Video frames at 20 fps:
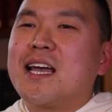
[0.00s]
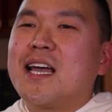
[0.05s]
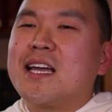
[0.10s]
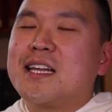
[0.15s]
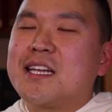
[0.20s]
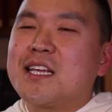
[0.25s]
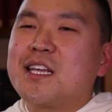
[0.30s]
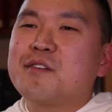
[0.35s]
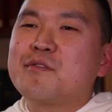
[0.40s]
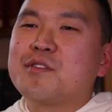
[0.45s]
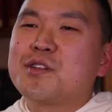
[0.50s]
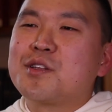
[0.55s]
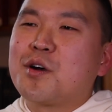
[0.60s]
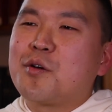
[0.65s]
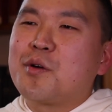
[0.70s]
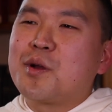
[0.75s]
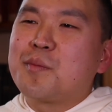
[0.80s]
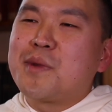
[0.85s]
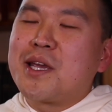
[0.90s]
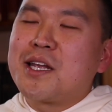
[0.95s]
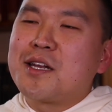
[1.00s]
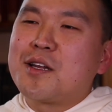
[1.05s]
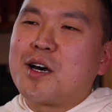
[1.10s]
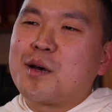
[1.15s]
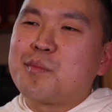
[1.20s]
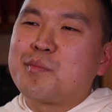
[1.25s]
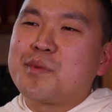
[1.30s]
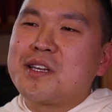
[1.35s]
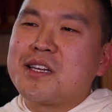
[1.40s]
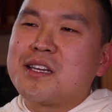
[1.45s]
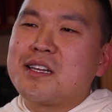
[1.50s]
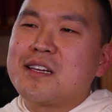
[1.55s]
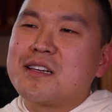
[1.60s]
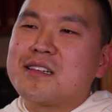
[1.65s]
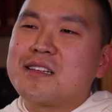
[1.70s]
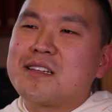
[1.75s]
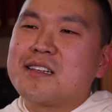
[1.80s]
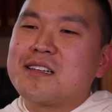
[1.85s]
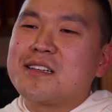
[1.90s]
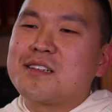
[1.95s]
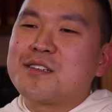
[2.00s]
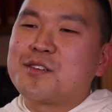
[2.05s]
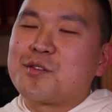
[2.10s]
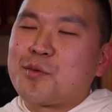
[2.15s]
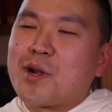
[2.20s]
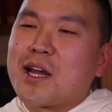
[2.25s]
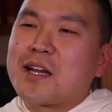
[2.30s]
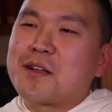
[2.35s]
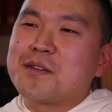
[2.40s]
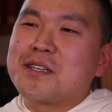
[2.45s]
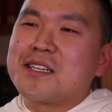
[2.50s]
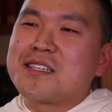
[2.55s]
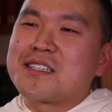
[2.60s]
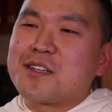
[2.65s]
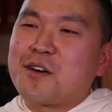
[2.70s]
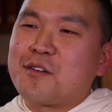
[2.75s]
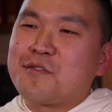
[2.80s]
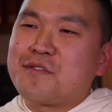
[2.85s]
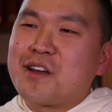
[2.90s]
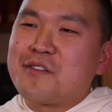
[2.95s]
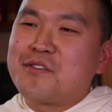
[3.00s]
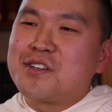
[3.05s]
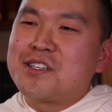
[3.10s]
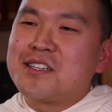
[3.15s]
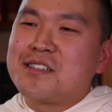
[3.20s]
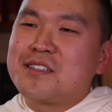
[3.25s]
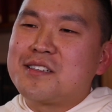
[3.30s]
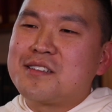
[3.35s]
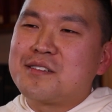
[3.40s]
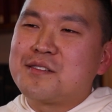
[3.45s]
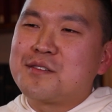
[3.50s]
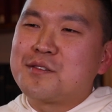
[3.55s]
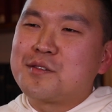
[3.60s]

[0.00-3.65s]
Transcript: And even though it may not be directly self-evident